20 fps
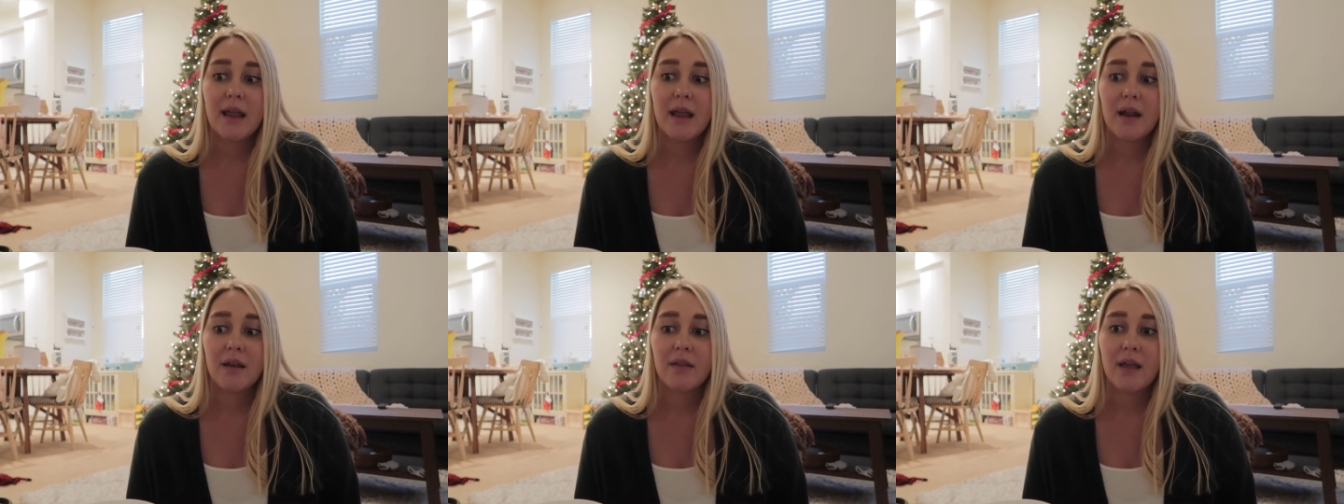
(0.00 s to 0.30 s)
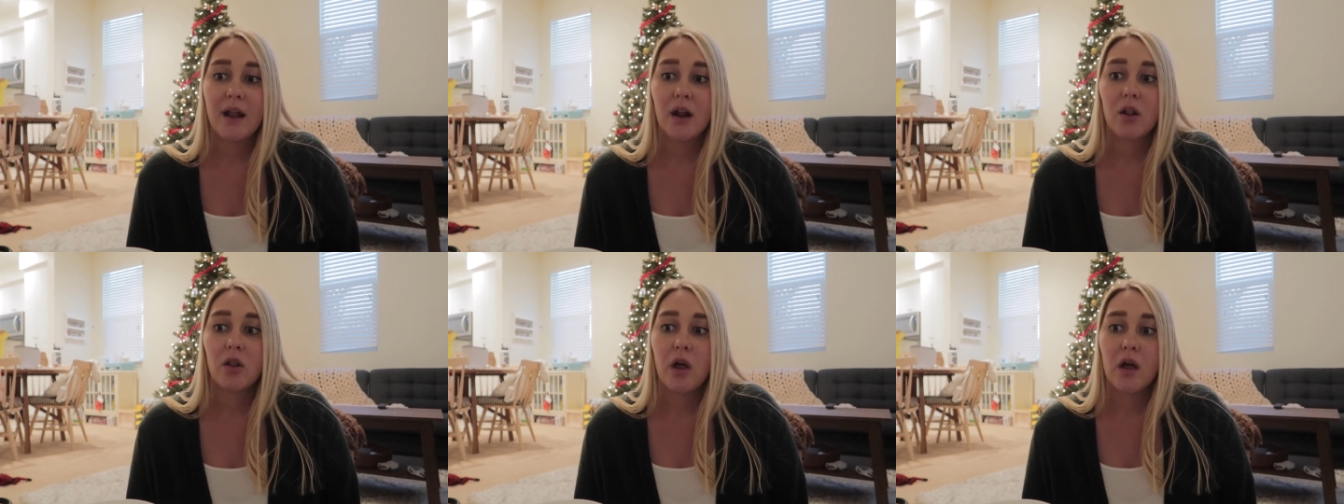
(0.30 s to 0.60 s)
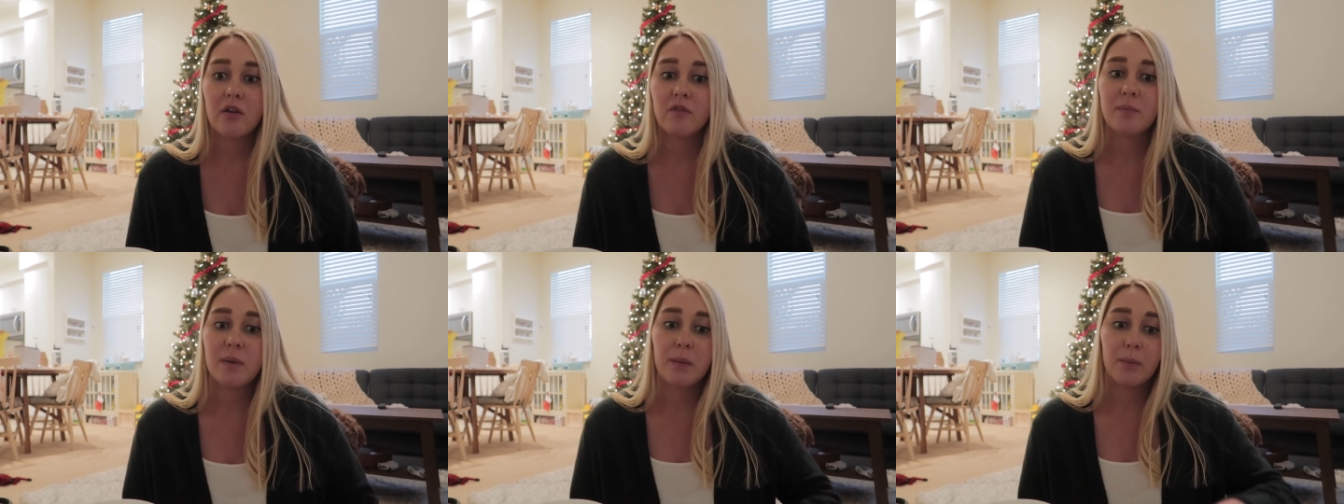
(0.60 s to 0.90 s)
and that a
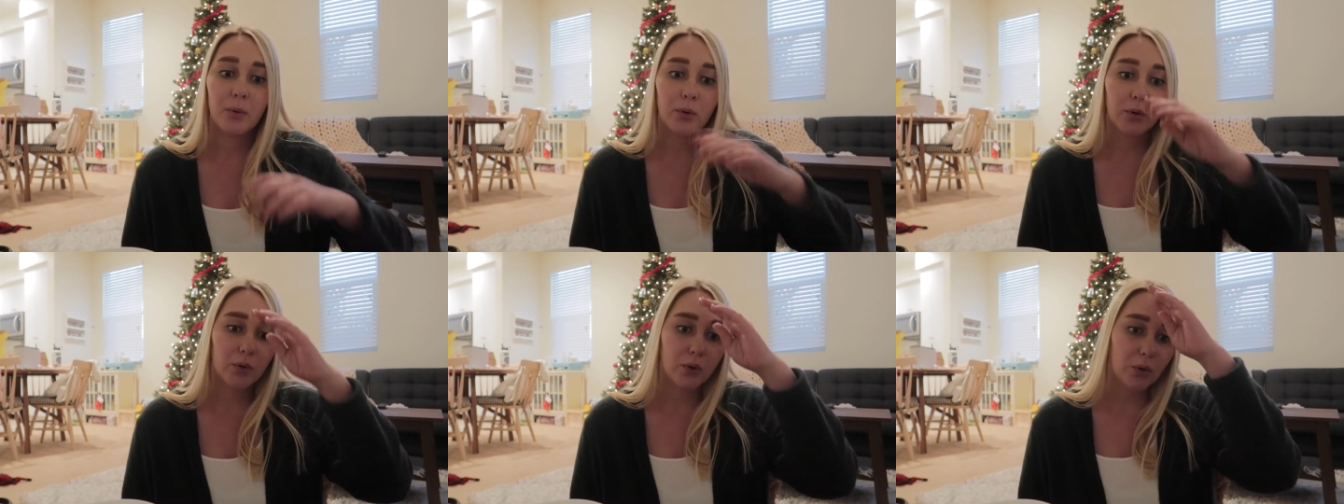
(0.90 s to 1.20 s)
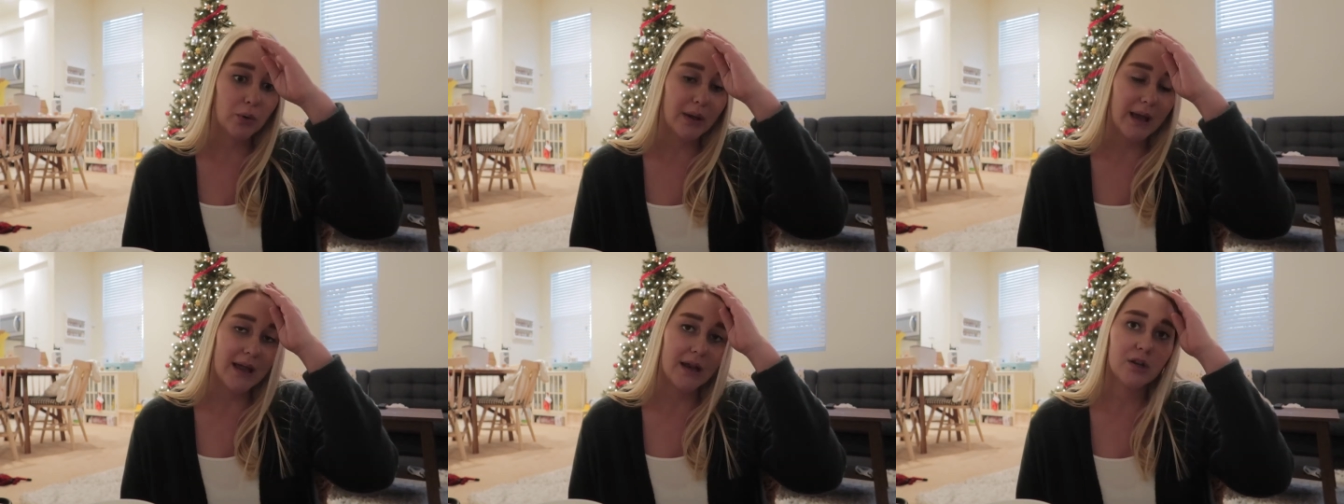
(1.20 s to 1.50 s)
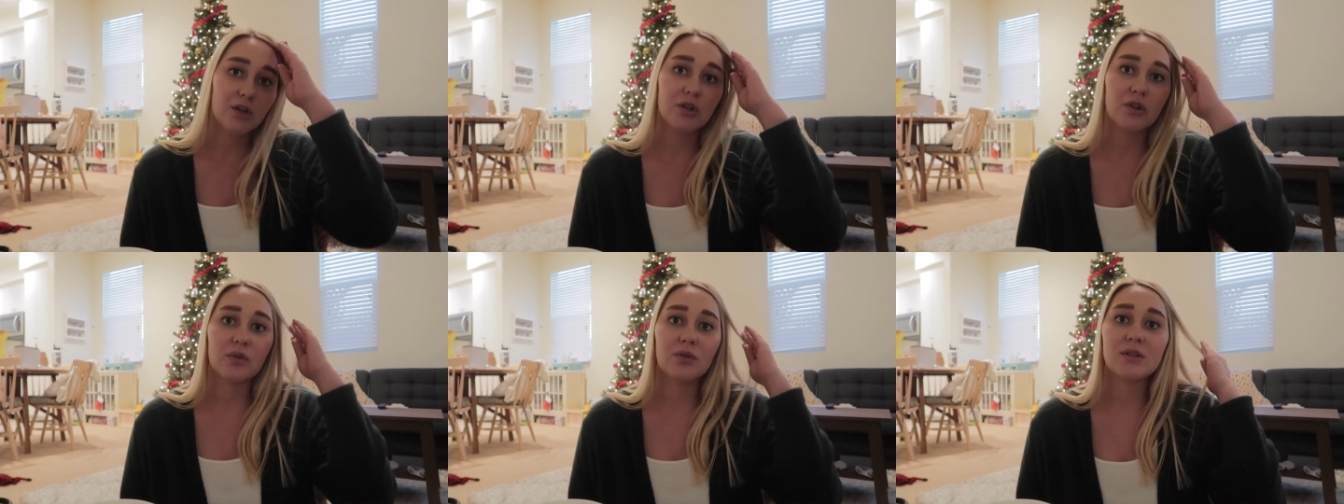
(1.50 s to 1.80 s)
lot of people who get
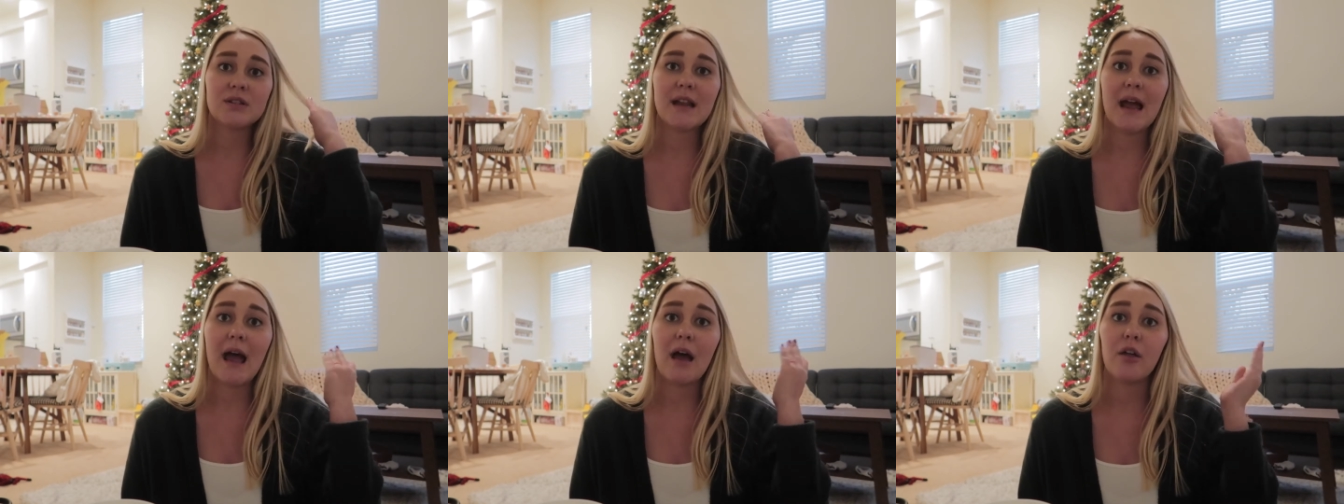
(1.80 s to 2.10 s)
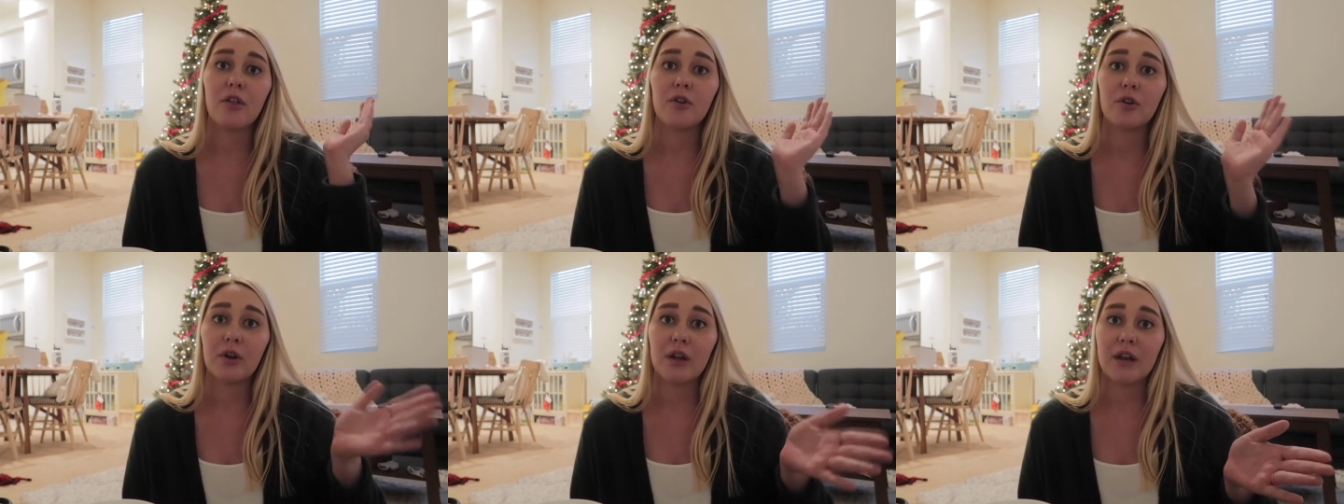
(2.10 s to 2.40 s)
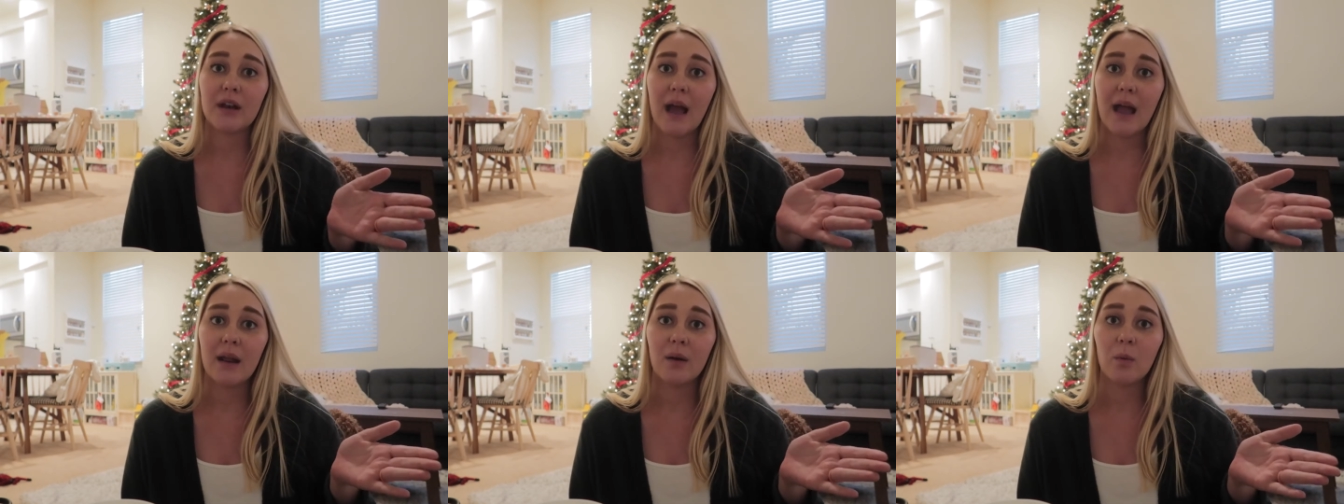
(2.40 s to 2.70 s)
induced at
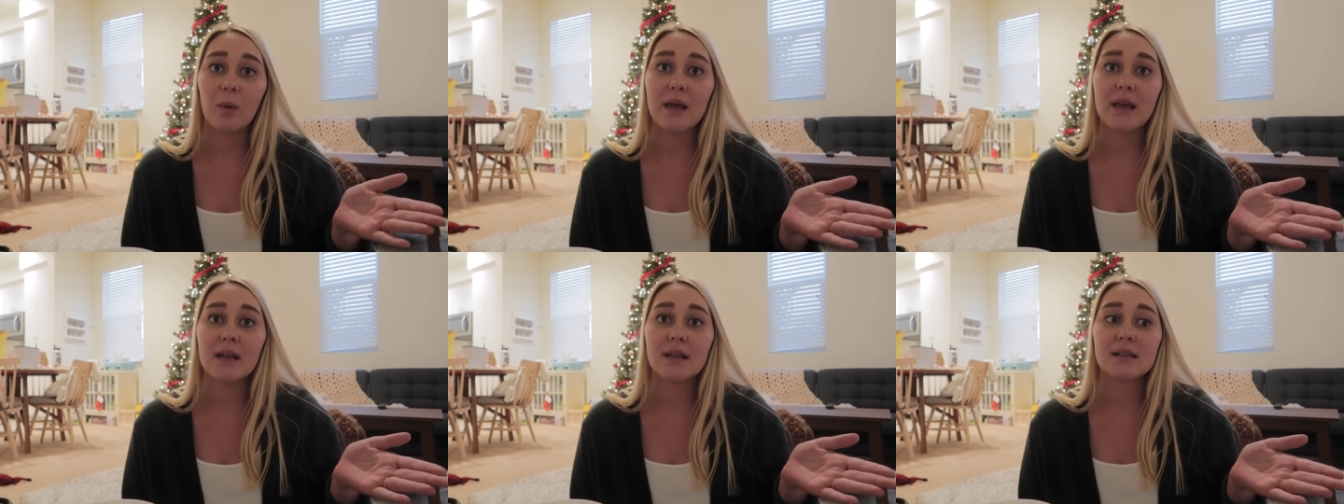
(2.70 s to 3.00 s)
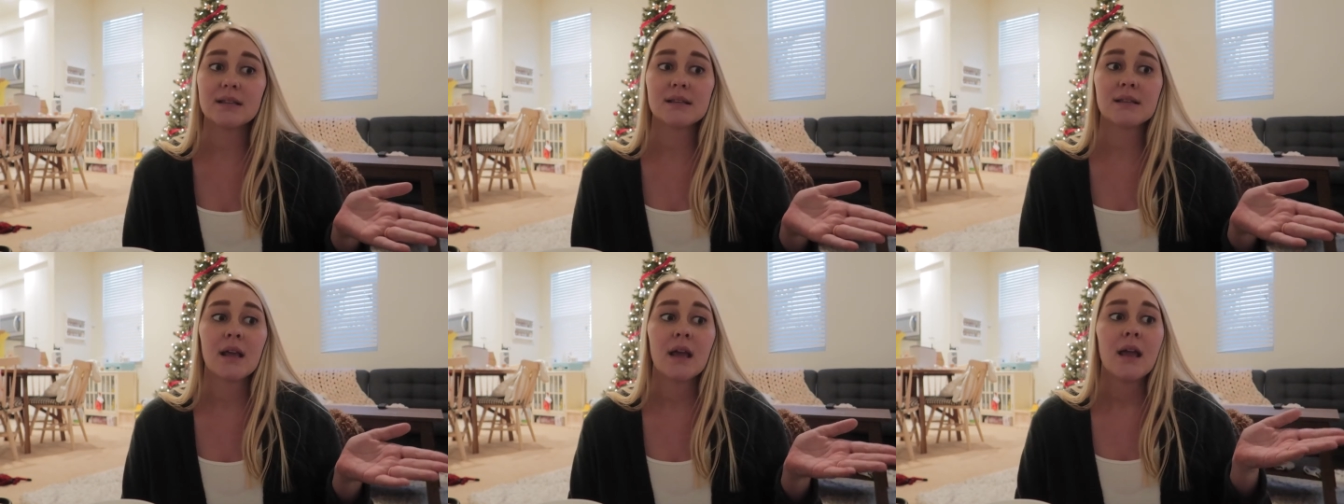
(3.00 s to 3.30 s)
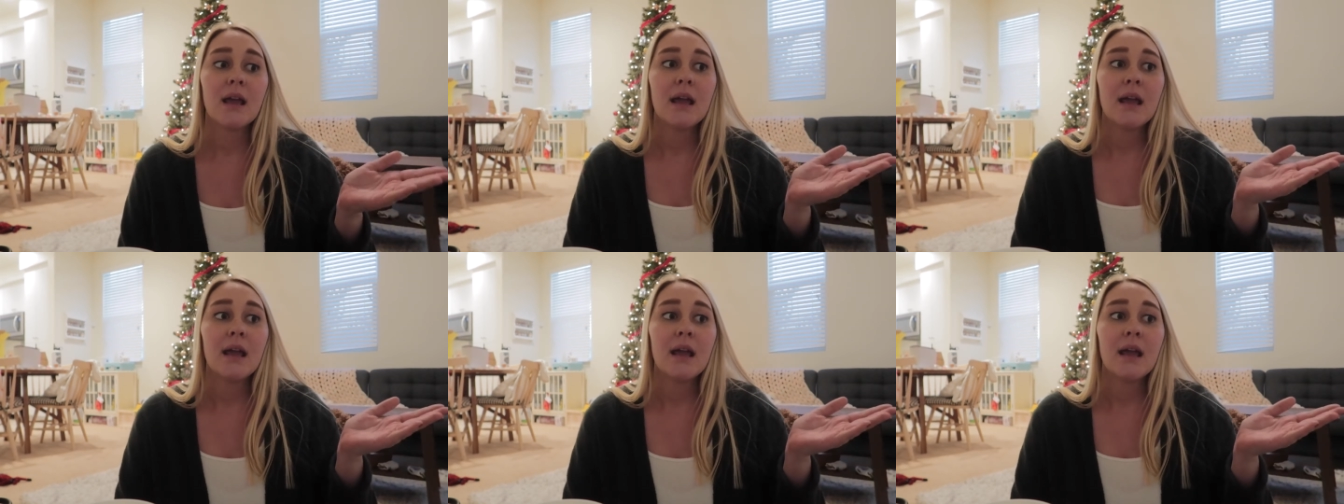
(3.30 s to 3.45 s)
39 weeks